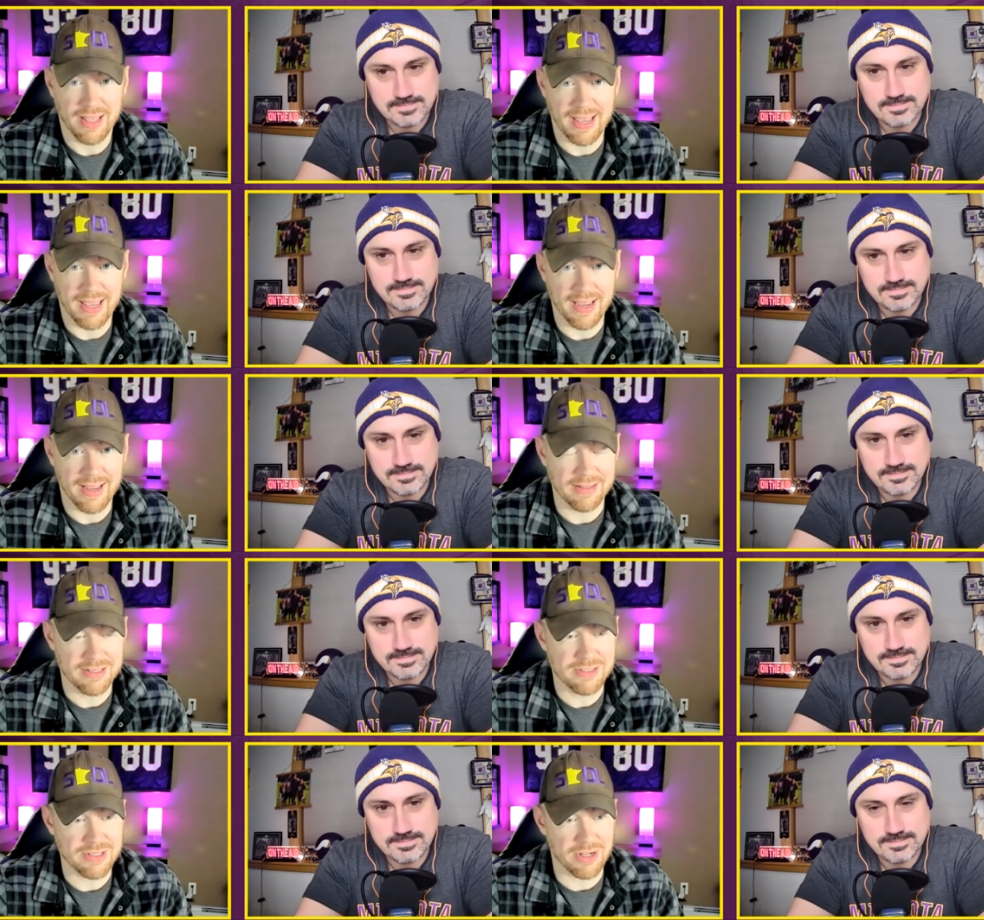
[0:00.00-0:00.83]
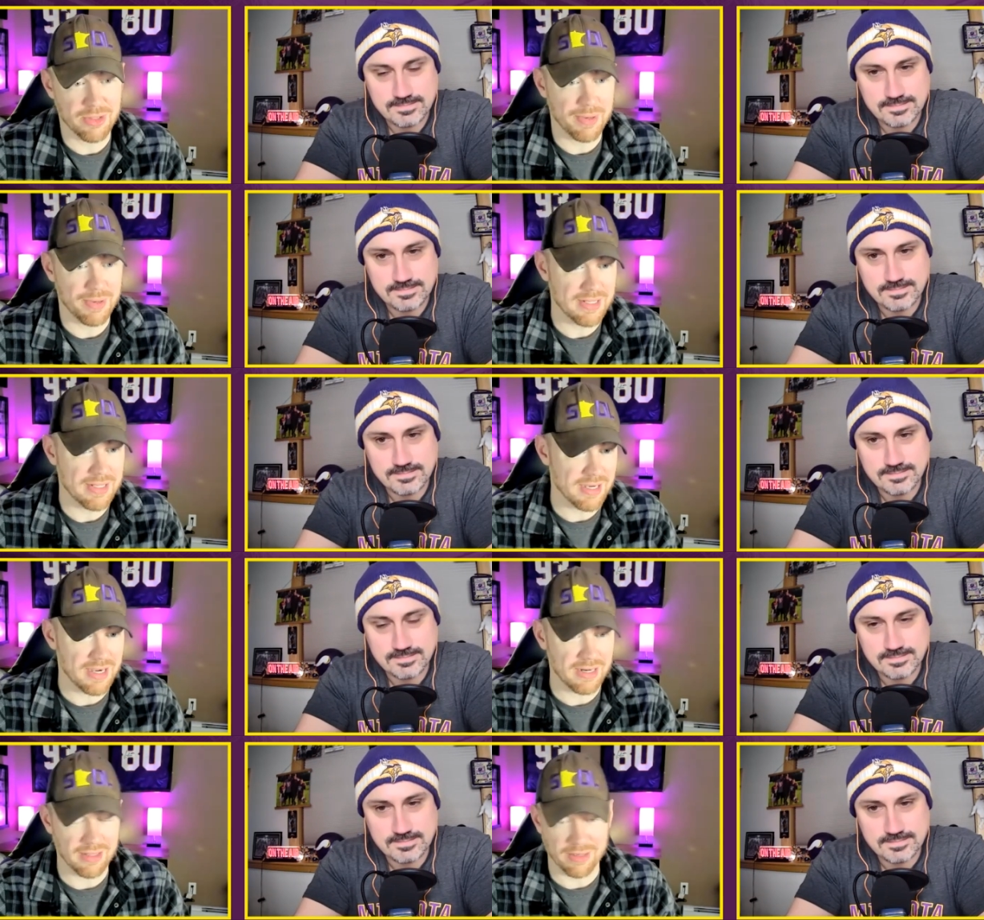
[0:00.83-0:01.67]
Speaker 1: And this is all depends
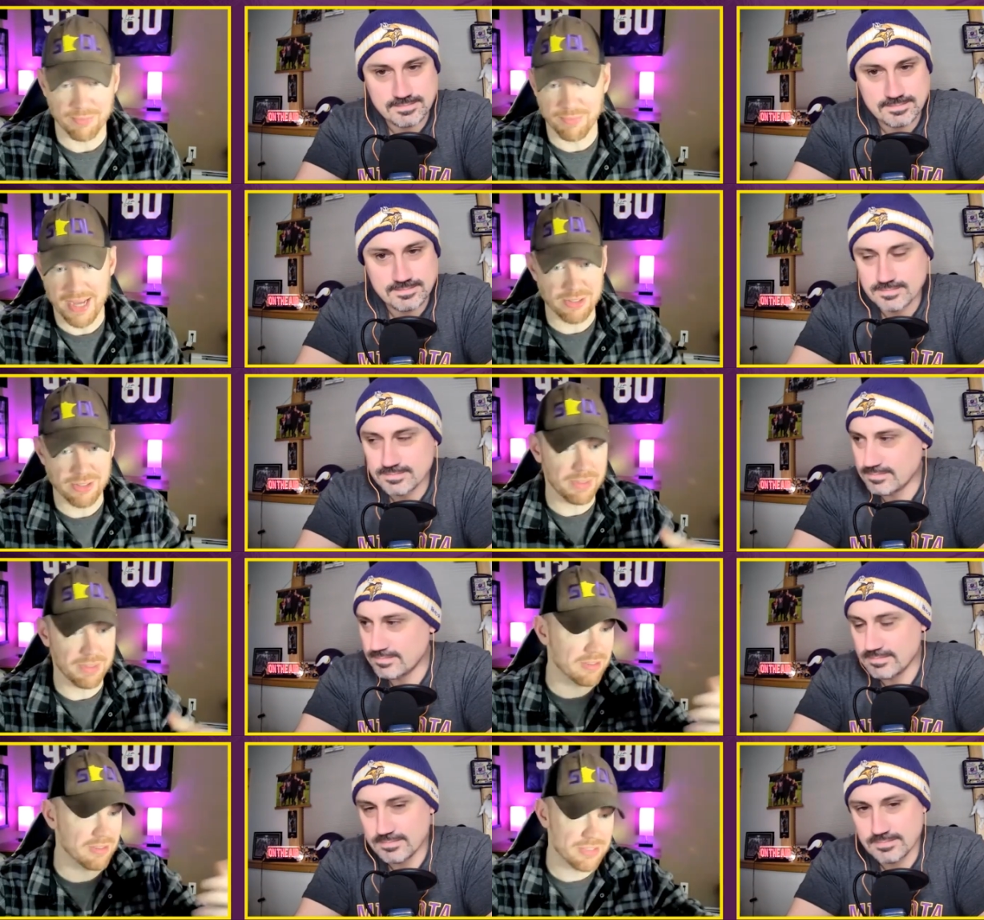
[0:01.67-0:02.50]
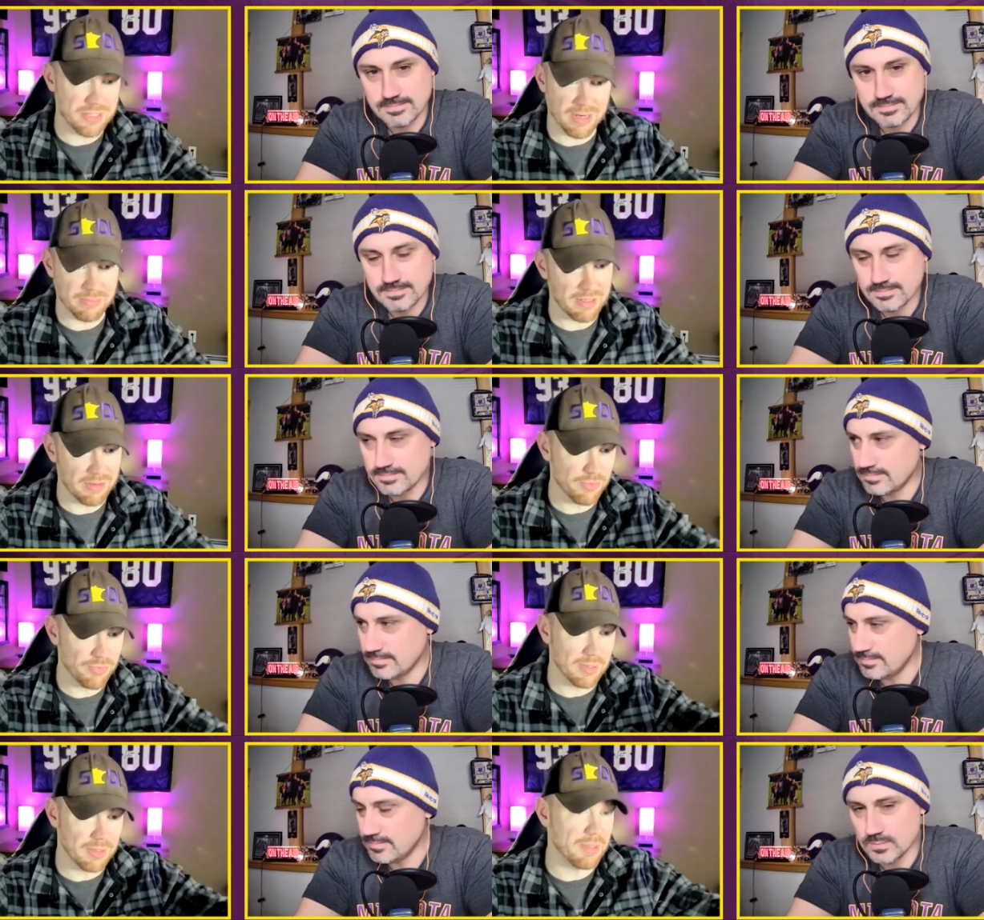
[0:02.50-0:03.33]
on like Patrick Peterson. I mean, if
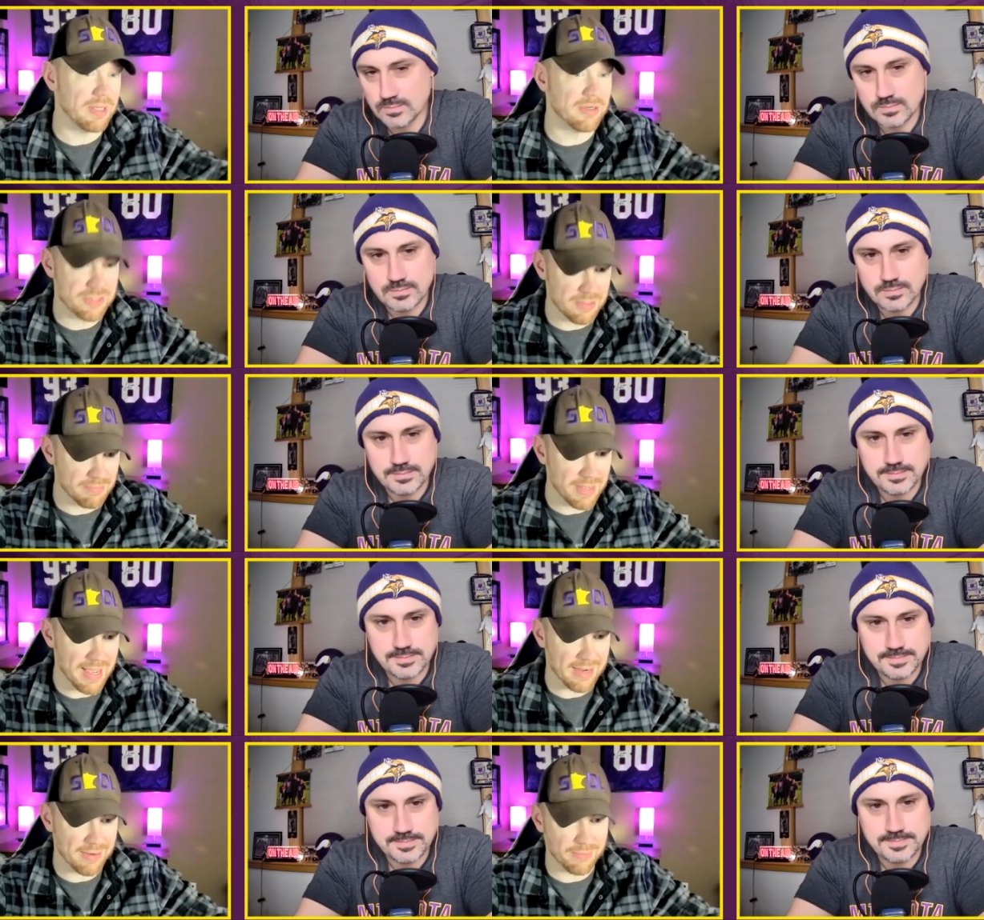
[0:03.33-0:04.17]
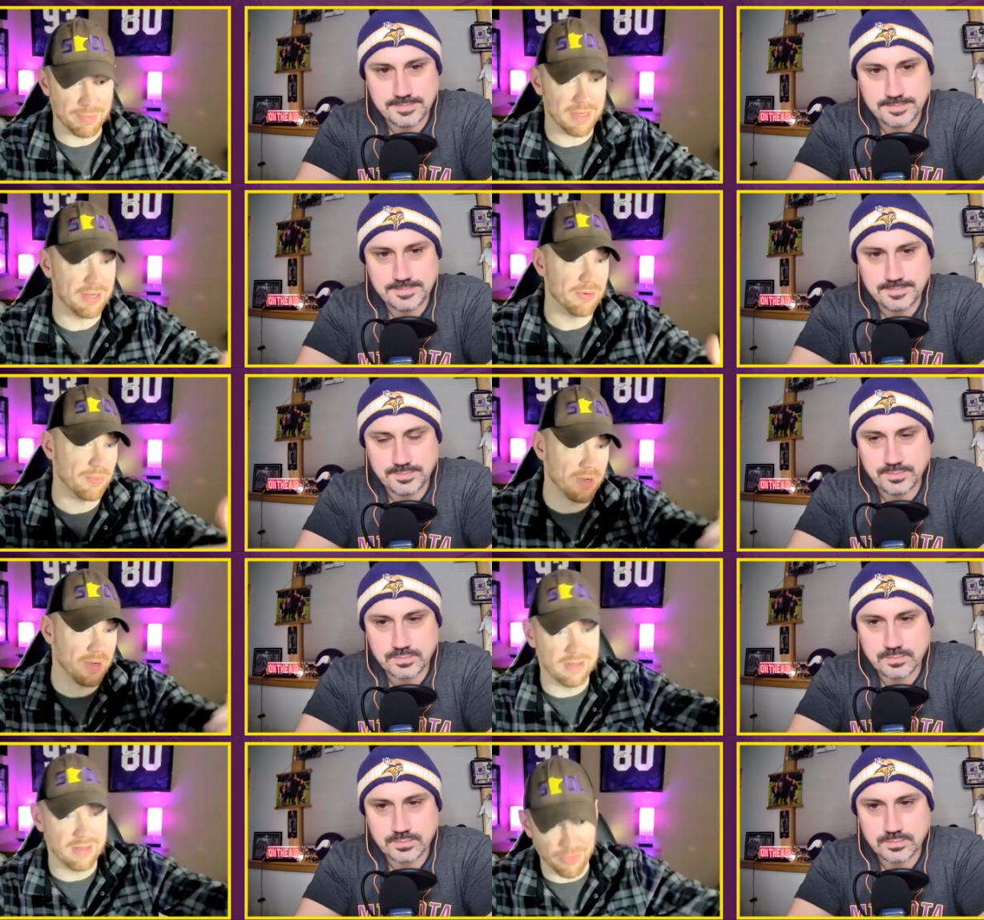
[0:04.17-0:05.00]
we bring Peterson back, we probably don't
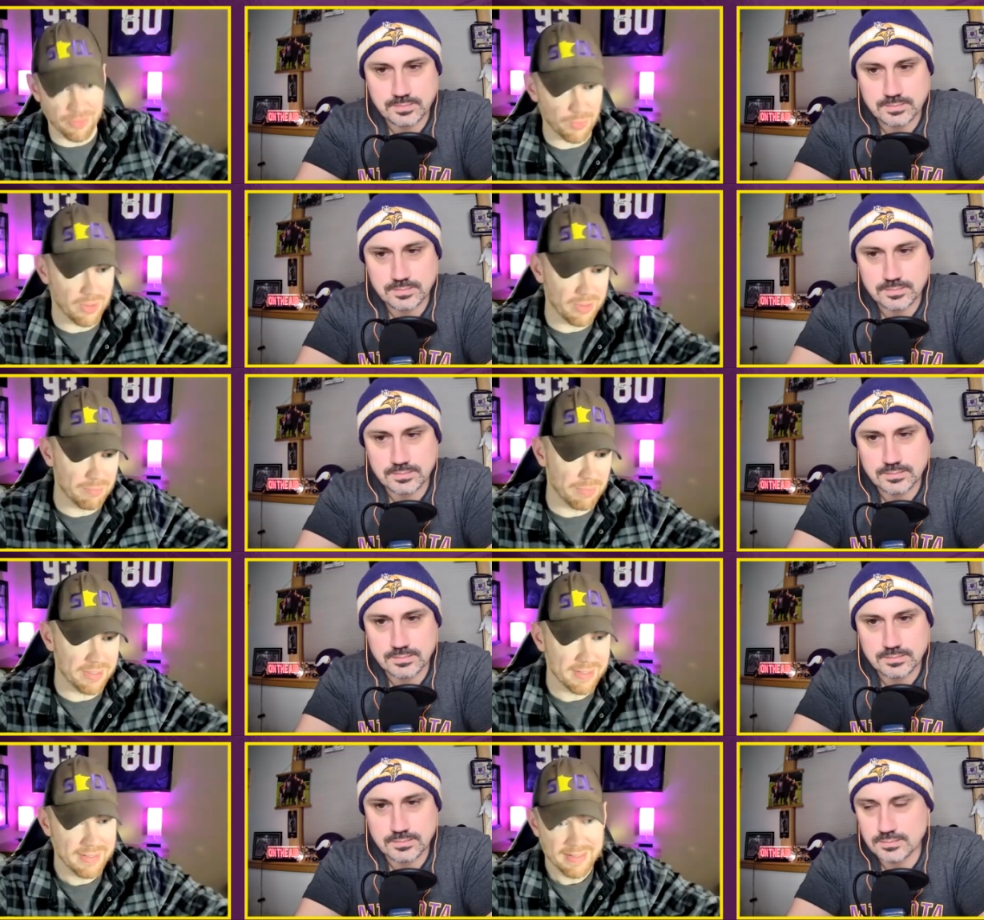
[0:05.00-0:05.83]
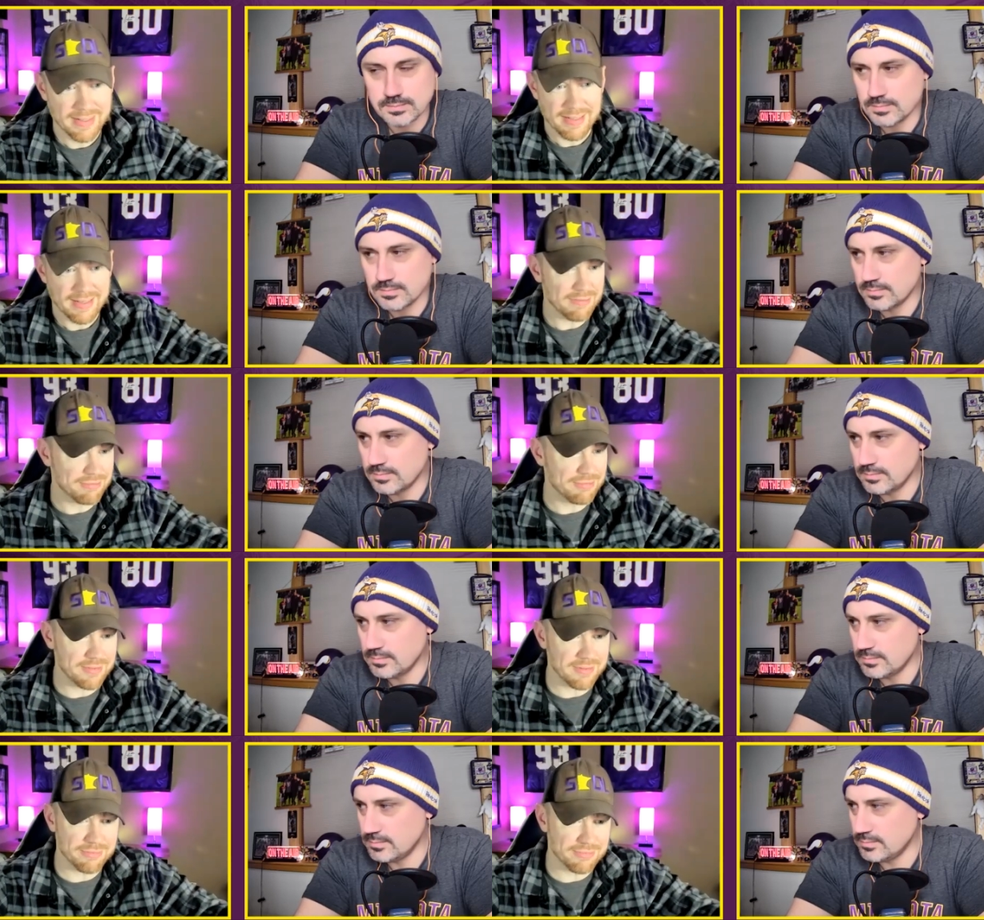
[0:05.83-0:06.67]
want another one, but
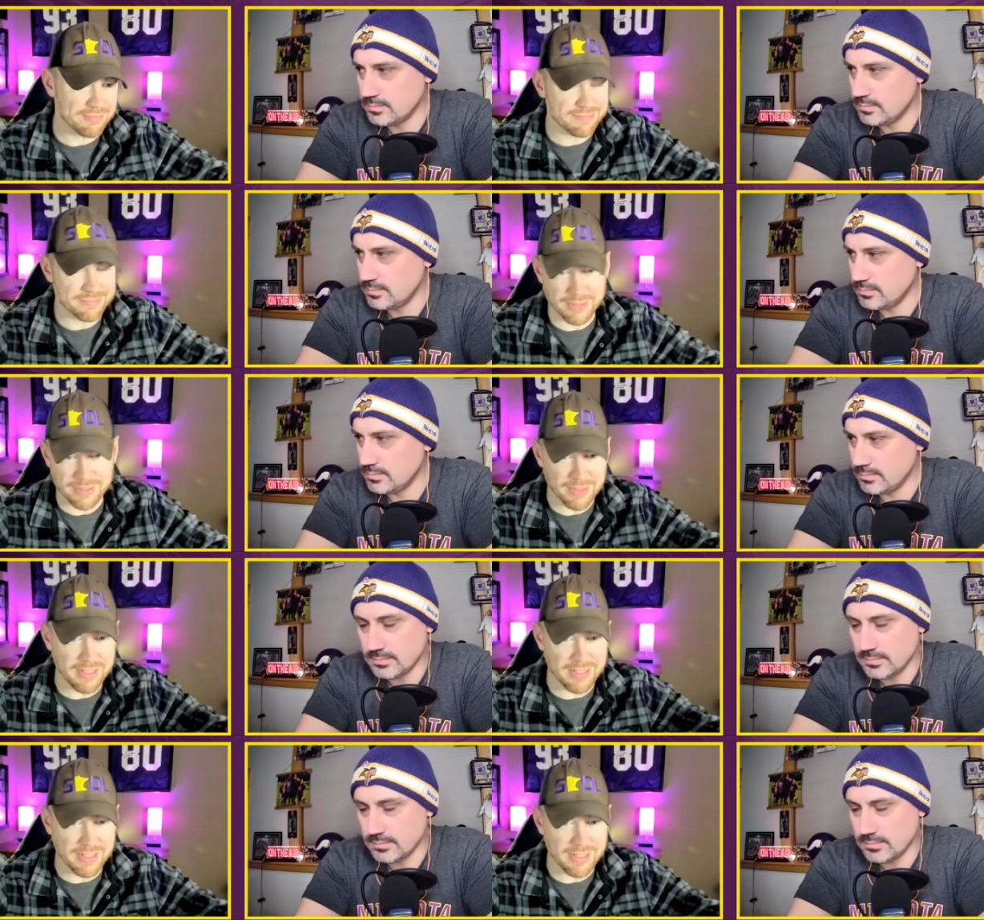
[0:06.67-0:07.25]
if if we, we